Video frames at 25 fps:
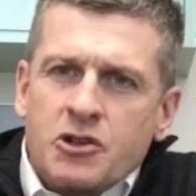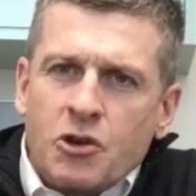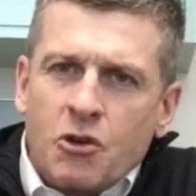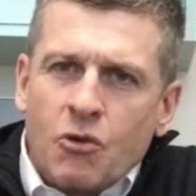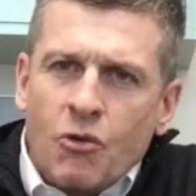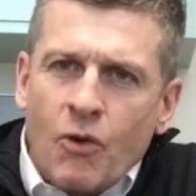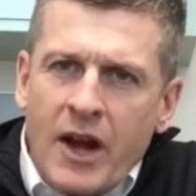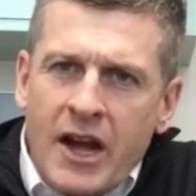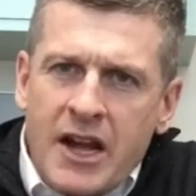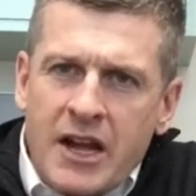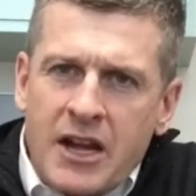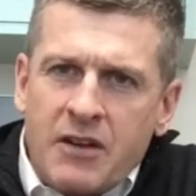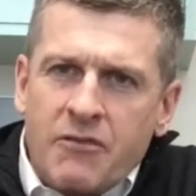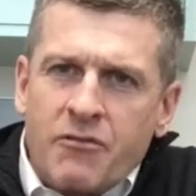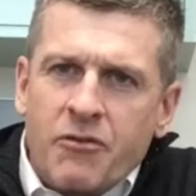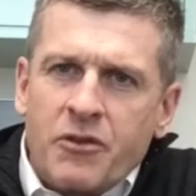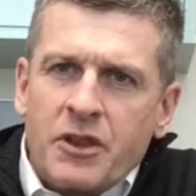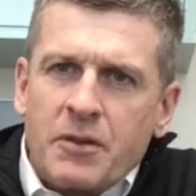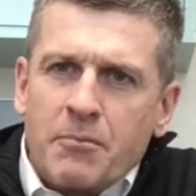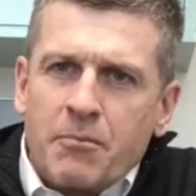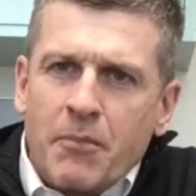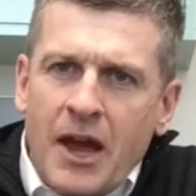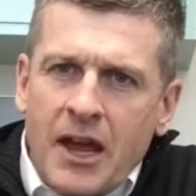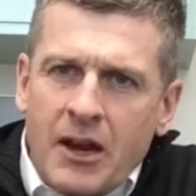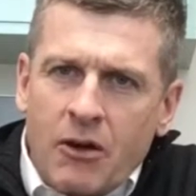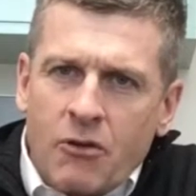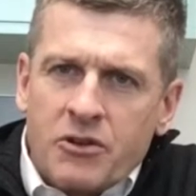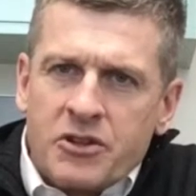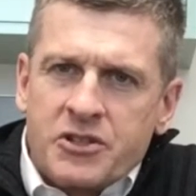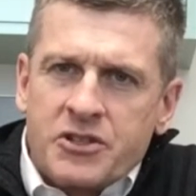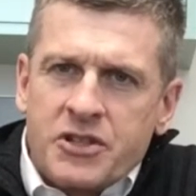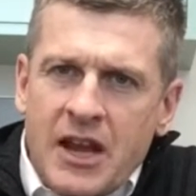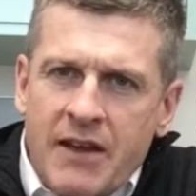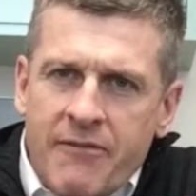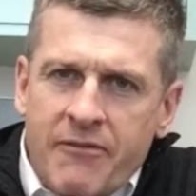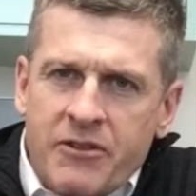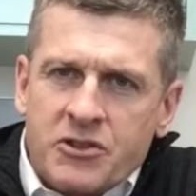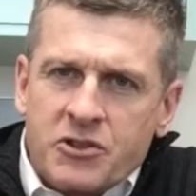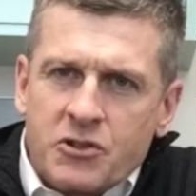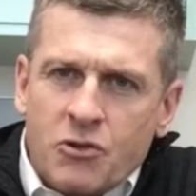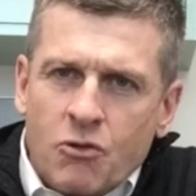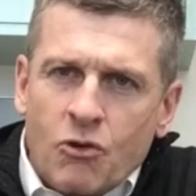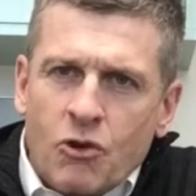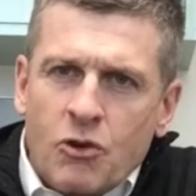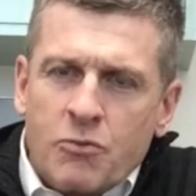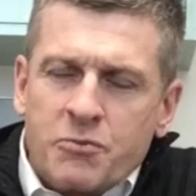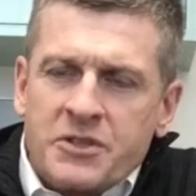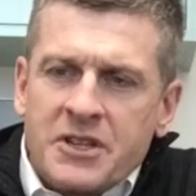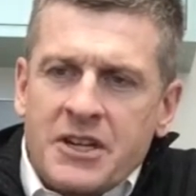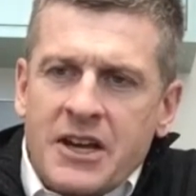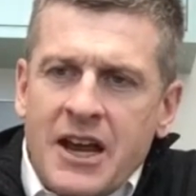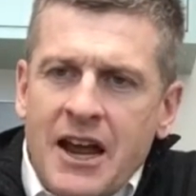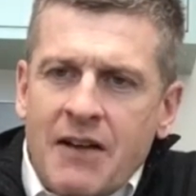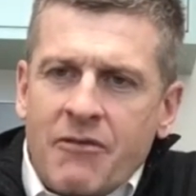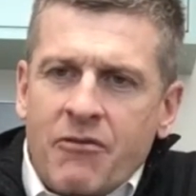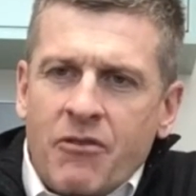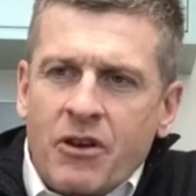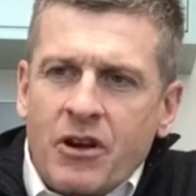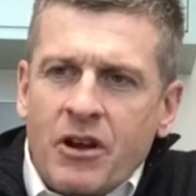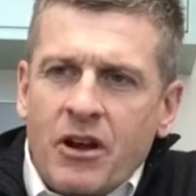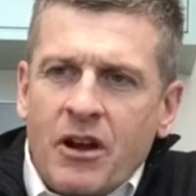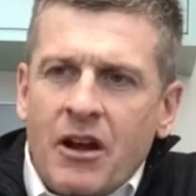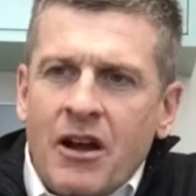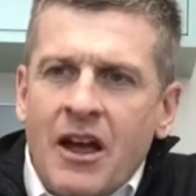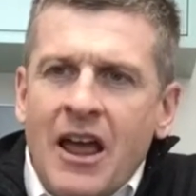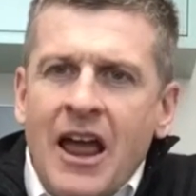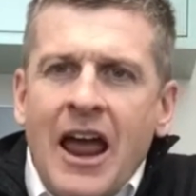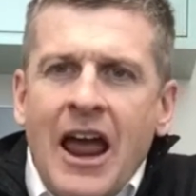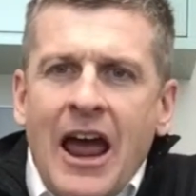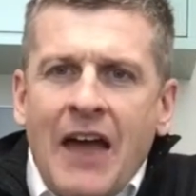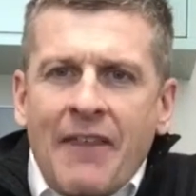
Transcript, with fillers: training for the micro savings groups in africa